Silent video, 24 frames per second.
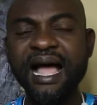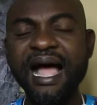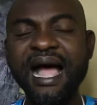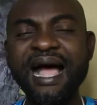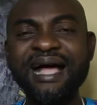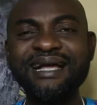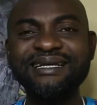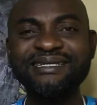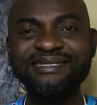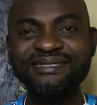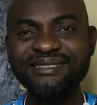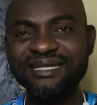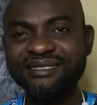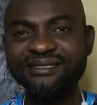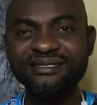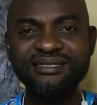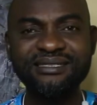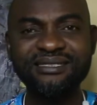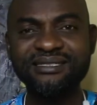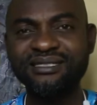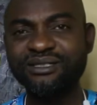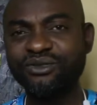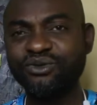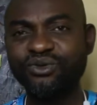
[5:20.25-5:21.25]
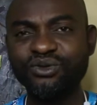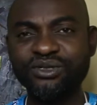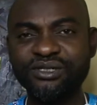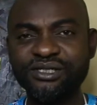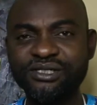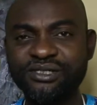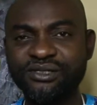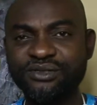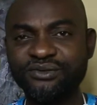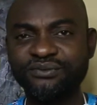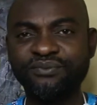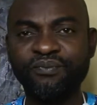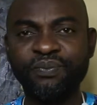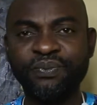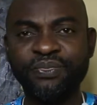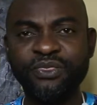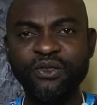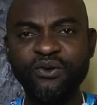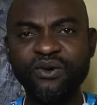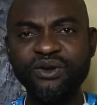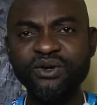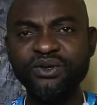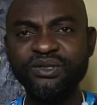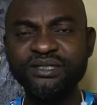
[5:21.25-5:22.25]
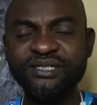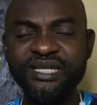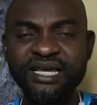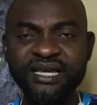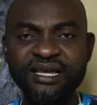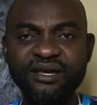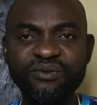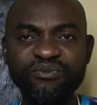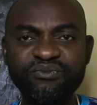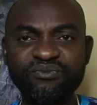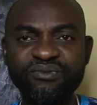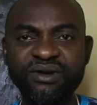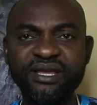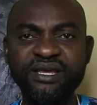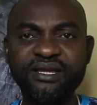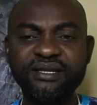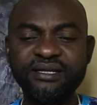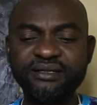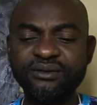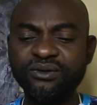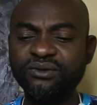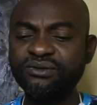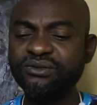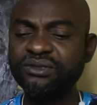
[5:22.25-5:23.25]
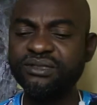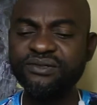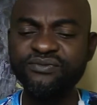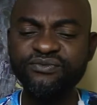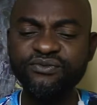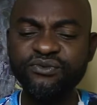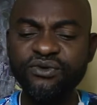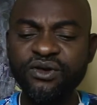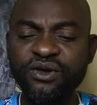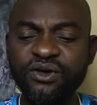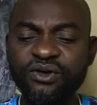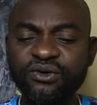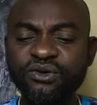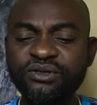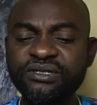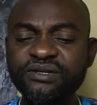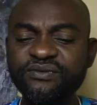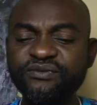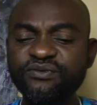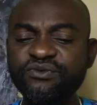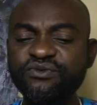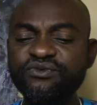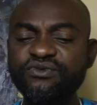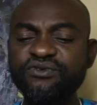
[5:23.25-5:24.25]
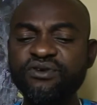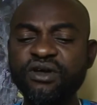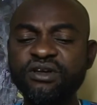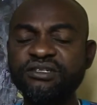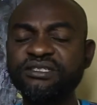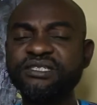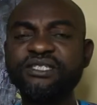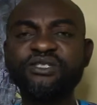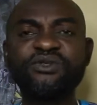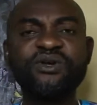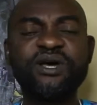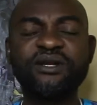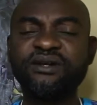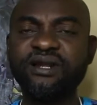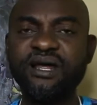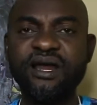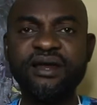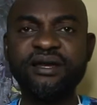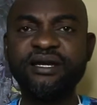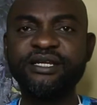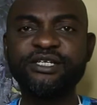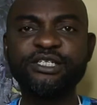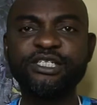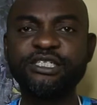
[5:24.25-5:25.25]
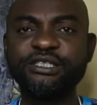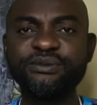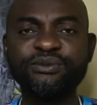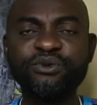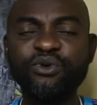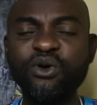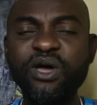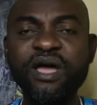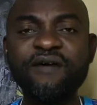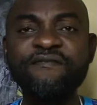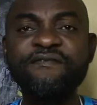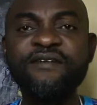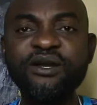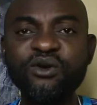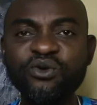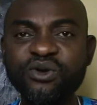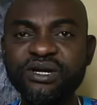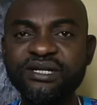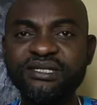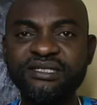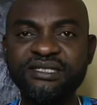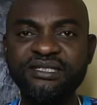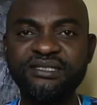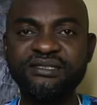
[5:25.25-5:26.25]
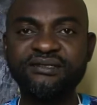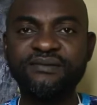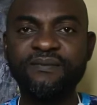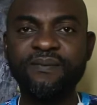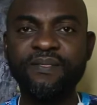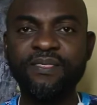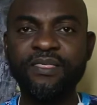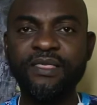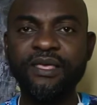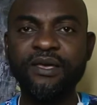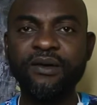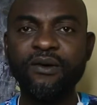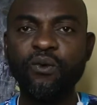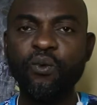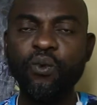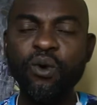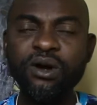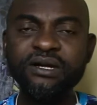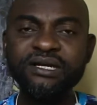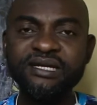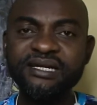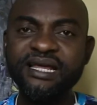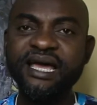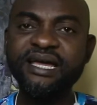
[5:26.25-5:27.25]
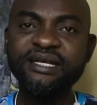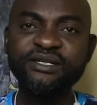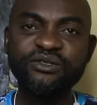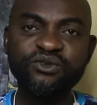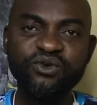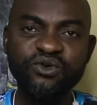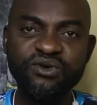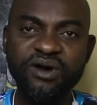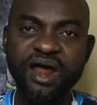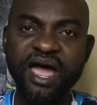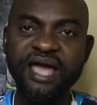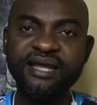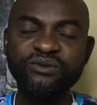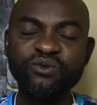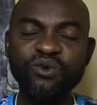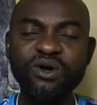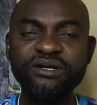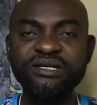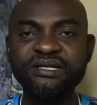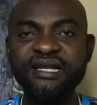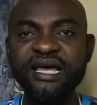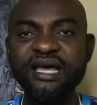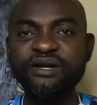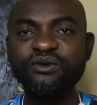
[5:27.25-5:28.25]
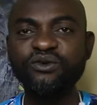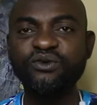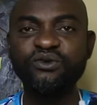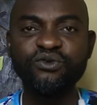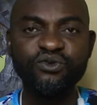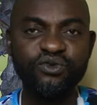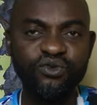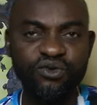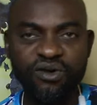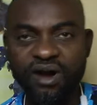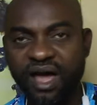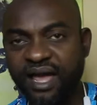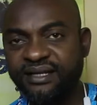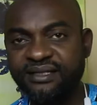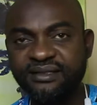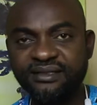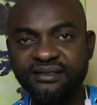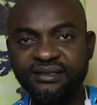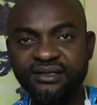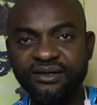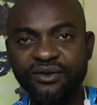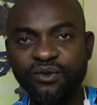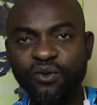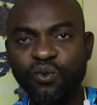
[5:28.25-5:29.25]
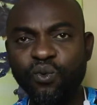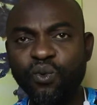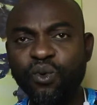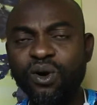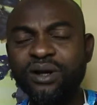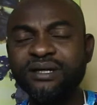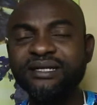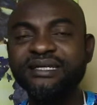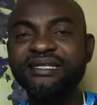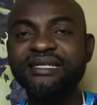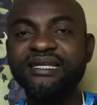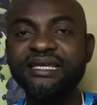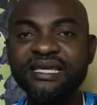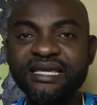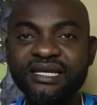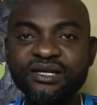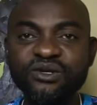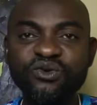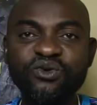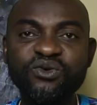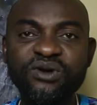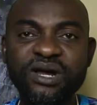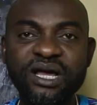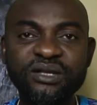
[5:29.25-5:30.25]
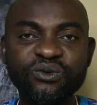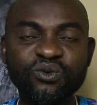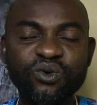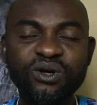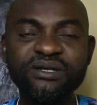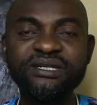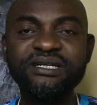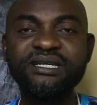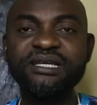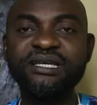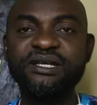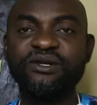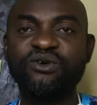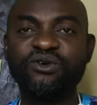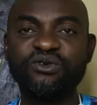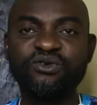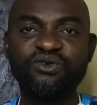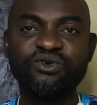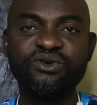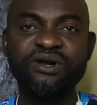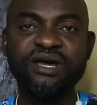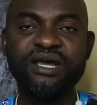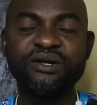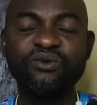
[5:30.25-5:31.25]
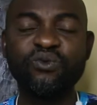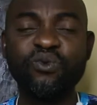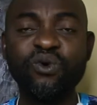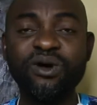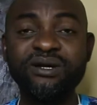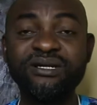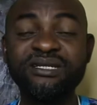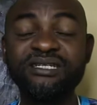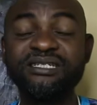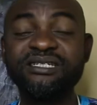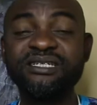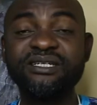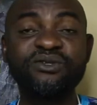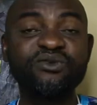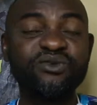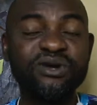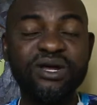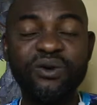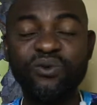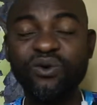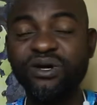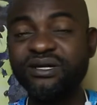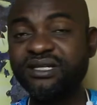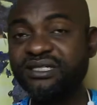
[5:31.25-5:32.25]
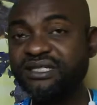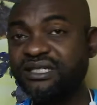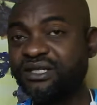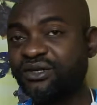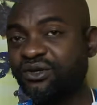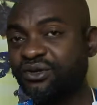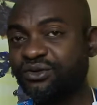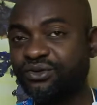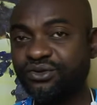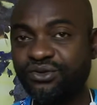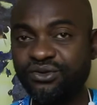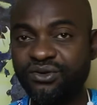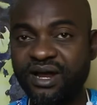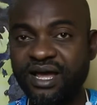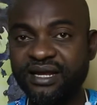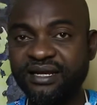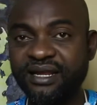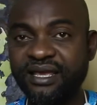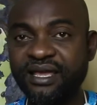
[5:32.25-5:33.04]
assess the situation when you take a break don't even don't even rush into another relationship no evaluate it what did i do right what did i not do right what did he do right what did he not do right what did she do right what did she not do right